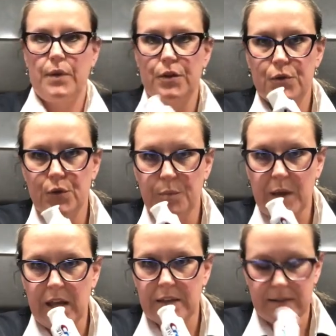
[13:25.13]

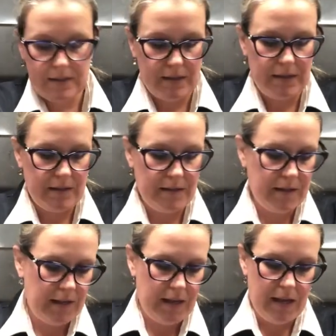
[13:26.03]
toothpaste,
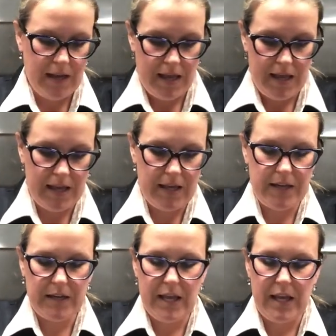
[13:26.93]

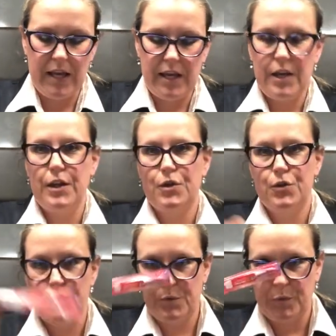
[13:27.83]
and a
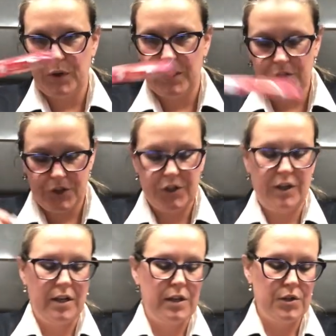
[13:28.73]
toothbrush.
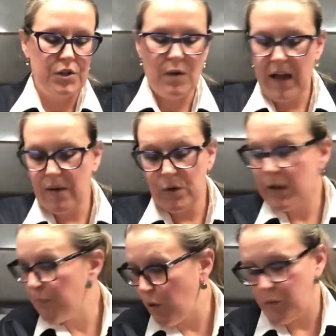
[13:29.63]
So I have one
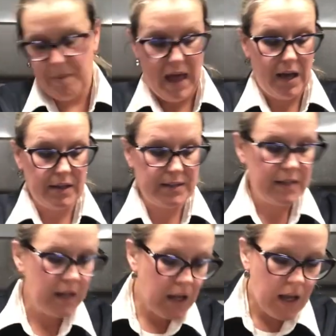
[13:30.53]
in both bags
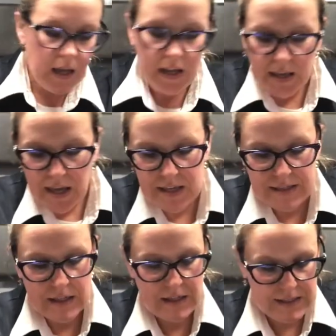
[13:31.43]
in case,
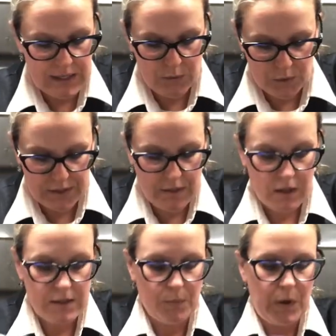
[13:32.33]
like I said, we're stuck
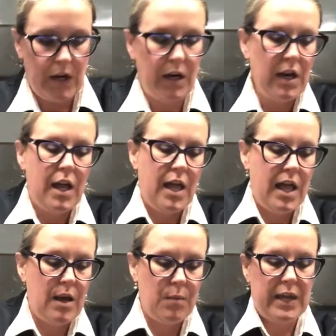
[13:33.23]
somewhere
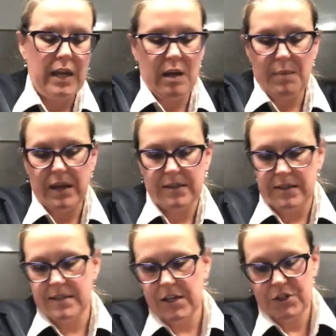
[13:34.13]
and we can't get back to the
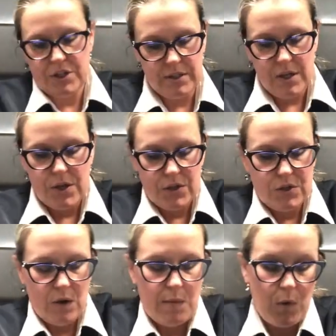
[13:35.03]
station.
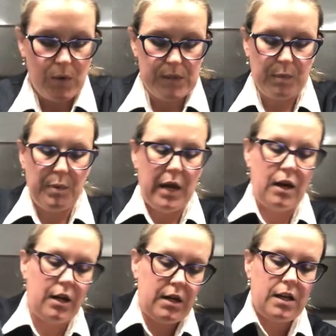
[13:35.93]
So I'm always
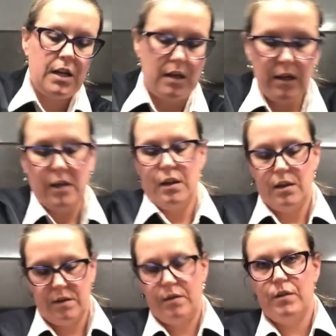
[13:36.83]
prepared
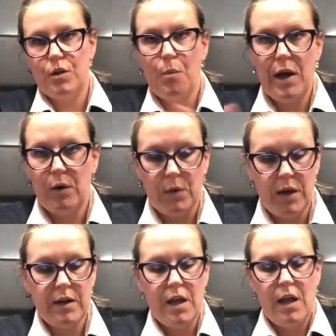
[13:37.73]
no matter
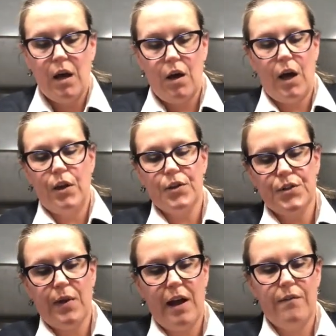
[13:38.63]
what. I
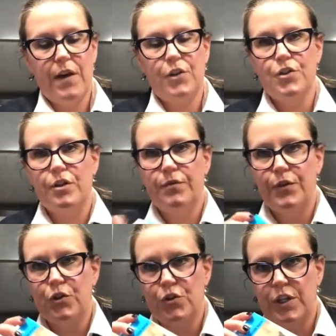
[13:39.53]
also have extra
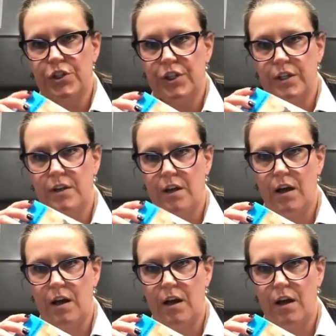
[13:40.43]
filtration